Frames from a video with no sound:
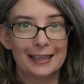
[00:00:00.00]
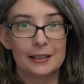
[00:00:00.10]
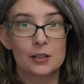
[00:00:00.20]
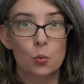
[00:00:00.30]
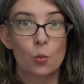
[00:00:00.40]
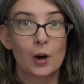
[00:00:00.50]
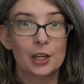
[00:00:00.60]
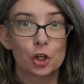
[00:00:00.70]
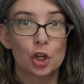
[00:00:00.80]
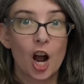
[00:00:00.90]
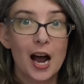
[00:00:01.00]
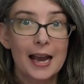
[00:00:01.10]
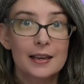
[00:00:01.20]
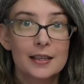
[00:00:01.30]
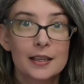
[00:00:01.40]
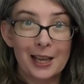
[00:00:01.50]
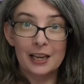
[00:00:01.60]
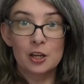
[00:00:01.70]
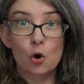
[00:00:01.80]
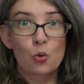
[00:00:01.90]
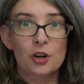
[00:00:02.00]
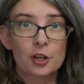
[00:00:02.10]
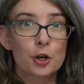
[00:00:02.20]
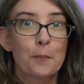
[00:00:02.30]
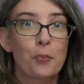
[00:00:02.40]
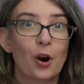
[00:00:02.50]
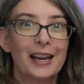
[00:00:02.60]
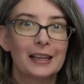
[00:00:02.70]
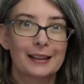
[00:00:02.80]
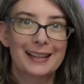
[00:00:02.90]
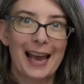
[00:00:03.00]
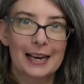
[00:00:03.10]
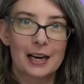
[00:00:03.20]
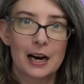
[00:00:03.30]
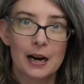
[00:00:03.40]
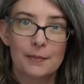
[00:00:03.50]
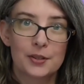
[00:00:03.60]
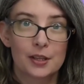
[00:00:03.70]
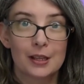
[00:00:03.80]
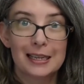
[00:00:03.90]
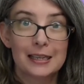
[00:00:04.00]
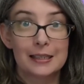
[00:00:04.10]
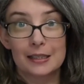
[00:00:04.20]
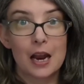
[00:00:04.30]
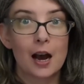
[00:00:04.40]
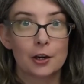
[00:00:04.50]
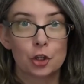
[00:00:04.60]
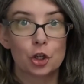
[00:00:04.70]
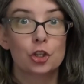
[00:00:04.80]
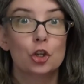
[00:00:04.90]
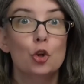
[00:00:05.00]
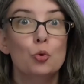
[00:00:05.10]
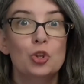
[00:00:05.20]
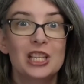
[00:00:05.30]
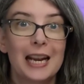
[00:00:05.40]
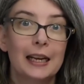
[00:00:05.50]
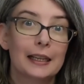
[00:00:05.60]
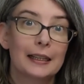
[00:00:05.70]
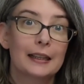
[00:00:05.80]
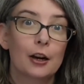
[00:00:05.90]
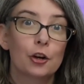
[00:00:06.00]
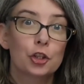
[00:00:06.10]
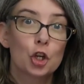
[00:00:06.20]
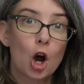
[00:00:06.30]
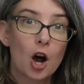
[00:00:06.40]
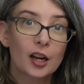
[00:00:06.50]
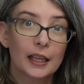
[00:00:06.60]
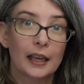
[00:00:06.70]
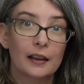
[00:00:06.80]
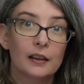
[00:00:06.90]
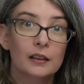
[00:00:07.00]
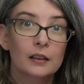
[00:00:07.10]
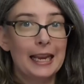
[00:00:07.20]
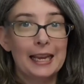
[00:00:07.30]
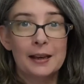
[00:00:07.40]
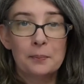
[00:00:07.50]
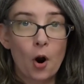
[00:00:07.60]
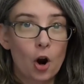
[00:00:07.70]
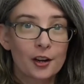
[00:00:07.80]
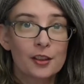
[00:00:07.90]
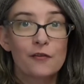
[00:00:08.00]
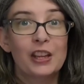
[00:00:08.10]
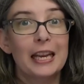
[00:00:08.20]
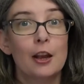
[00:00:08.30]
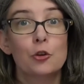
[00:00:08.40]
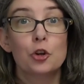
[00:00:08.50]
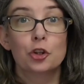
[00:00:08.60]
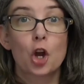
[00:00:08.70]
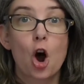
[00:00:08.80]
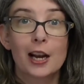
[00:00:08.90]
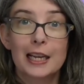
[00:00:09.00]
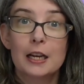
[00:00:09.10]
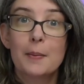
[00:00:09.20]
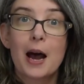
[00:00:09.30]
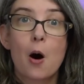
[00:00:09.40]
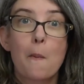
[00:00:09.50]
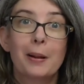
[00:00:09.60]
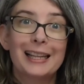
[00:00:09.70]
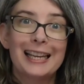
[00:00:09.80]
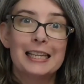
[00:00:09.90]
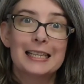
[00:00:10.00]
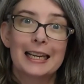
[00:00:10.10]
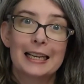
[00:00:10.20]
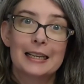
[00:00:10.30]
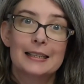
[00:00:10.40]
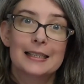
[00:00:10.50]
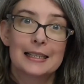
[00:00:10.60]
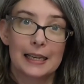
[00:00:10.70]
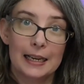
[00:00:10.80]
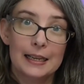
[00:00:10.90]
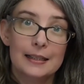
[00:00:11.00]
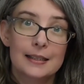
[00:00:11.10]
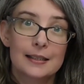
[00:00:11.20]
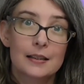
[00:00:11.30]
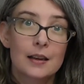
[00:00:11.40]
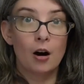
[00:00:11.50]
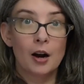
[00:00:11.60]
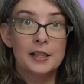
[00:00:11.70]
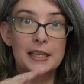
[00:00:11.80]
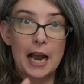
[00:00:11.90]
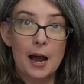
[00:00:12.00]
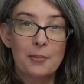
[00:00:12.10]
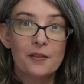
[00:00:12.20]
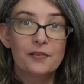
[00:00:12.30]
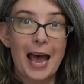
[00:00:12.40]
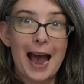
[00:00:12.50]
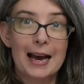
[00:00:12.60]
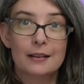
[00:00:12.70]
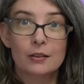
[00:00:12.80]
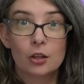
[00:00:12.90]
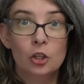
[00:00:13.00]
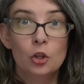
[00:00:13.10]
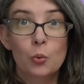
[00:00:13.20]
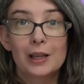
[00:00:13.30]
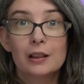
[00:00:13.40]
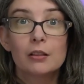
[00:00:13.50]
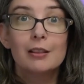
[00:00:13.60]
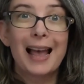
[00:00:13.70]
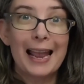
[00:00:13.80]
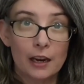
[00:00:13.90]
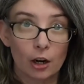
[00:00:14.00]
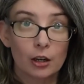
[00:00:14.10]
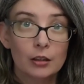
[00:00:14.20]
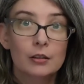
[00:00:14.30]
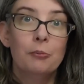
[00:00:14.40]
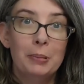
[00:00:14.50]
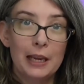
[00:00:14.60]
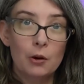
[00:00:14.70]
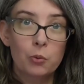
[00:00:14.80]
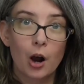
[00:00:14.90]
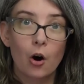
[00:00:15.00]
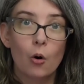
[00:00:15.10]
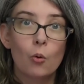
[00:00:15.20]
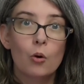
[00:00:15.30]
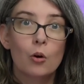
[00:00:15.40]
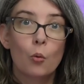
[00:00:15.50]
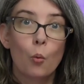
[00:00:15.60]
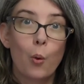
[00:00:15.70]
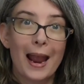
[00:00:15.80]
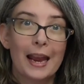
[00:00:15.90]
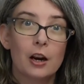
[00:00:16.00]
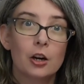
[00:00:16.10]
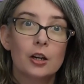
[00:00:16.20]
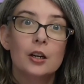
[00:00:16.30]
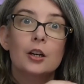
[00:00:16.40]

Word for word: and it's one shot. In order to break that up so that it's not just you standing there talking, in part of the video you're talking about planting seeds. On top of that, you would layer B-roll where